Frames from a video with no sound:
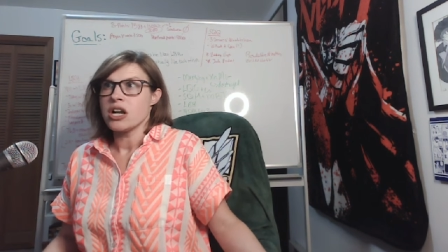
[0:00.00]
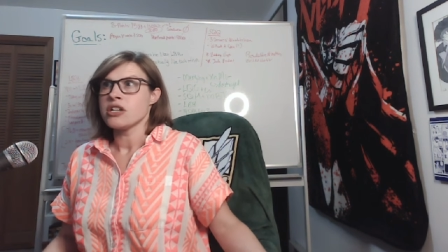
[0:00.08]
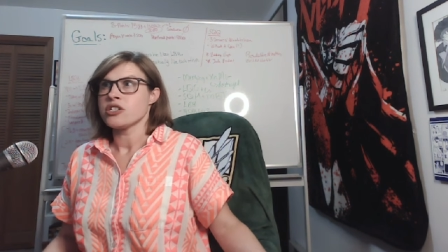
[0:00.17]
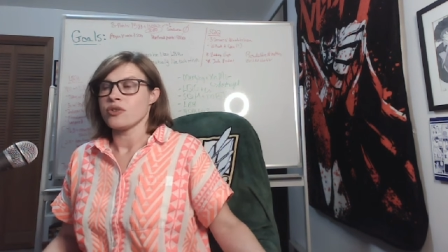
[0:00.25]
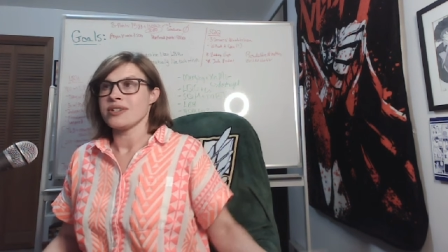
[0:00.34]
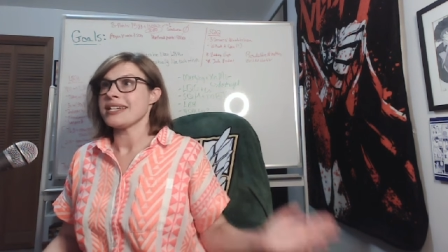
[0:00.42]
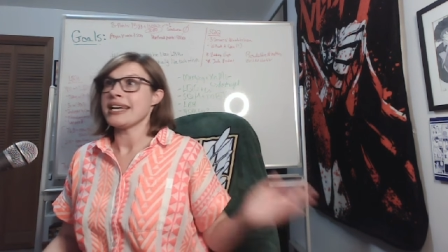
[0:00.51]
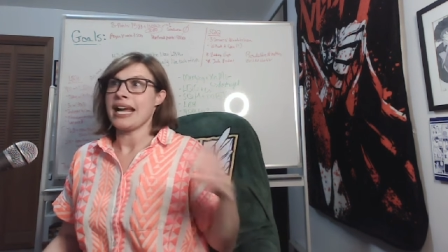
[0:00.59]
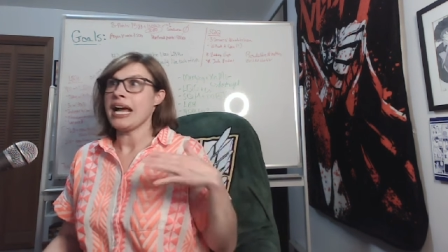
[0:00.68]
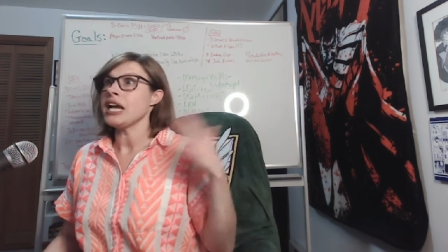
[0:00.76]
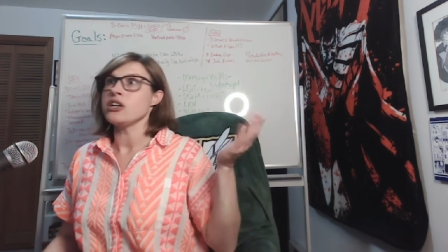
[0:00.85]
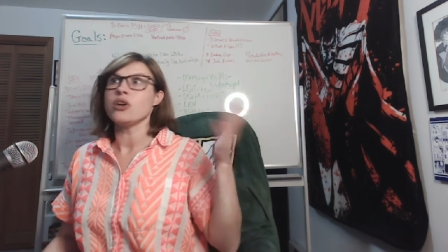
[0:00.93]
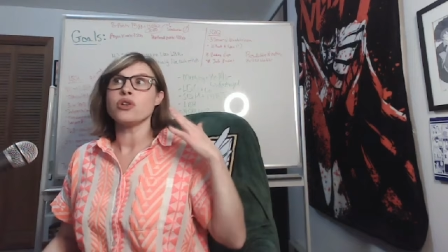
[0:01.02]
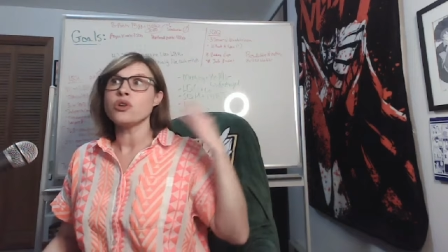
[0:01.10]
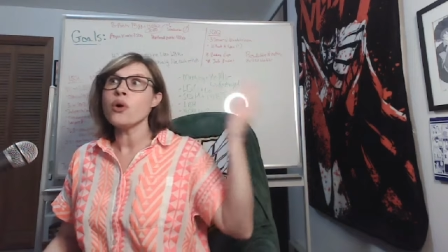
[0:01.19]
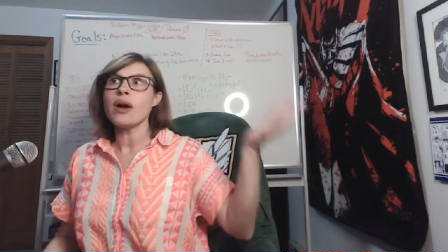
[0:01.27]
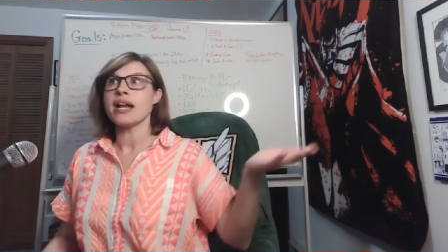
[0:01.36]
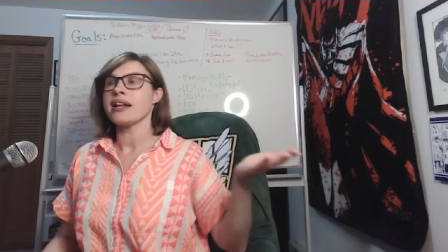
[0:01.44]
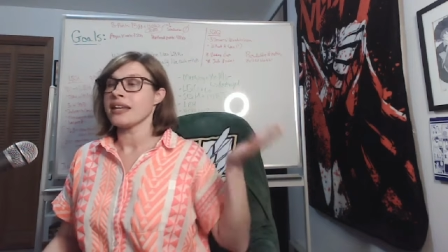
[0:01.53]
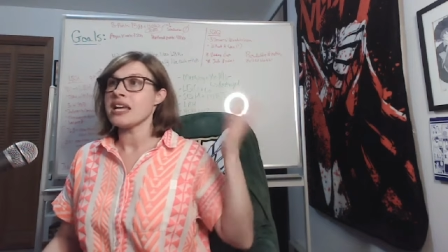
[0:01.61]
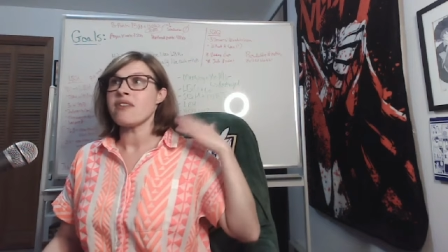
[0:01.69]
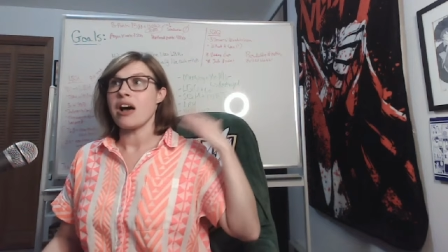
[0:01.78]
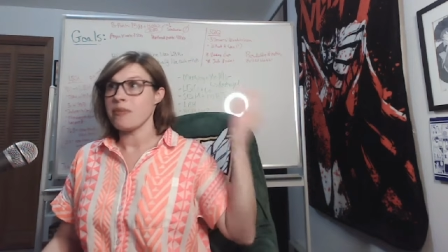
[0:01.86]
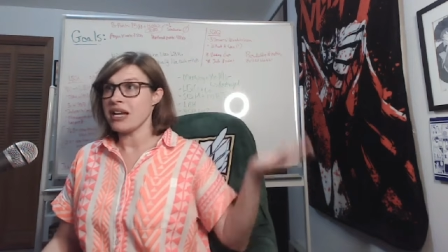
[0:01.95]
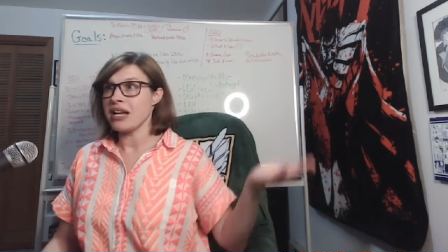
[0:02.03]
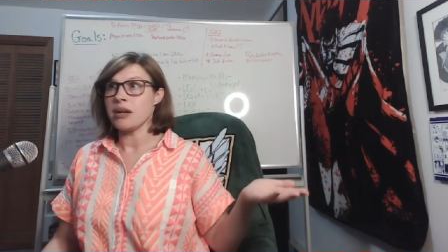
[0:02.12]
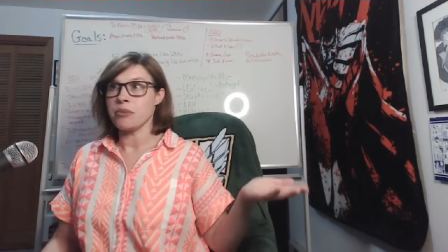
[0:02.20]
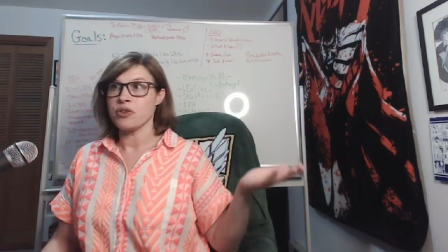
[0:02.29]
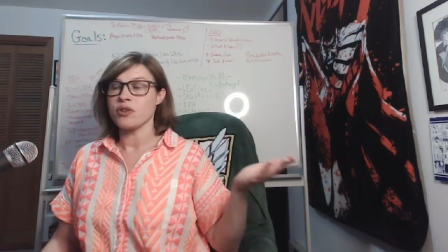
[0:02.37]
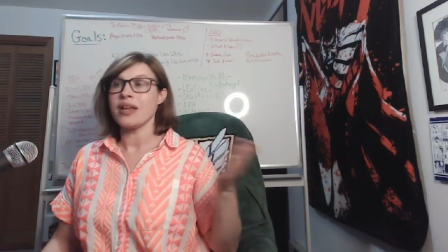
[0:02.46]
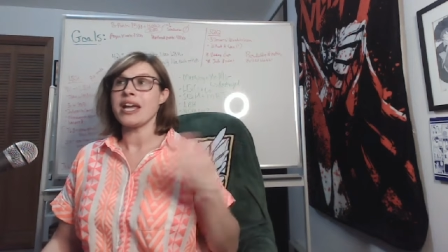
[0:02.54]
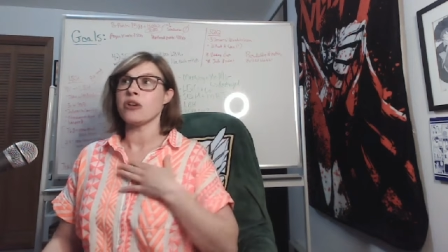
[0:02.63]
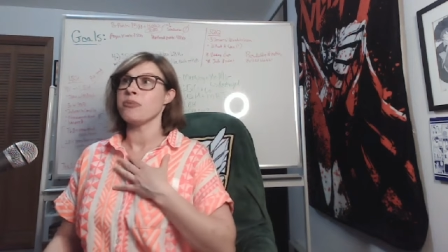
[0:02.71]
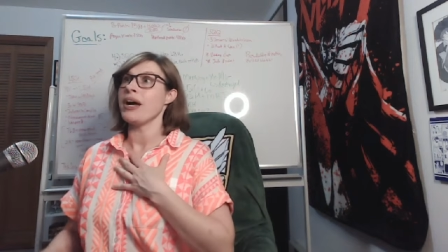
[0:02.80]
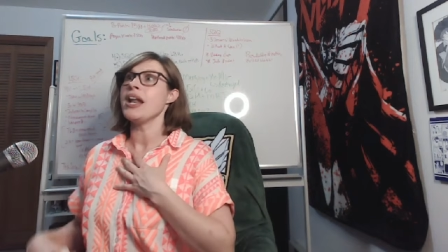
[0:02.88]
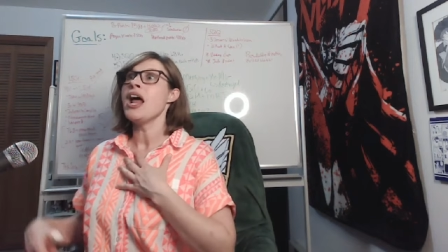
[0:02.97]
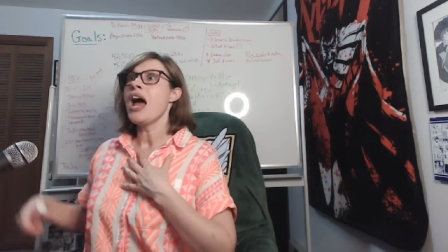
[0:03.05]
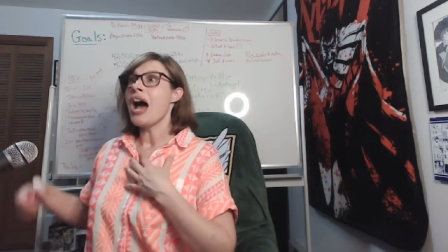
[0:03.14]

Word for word: So he's like, hey, no, you go ahead and leave. I'll meet up with you later, but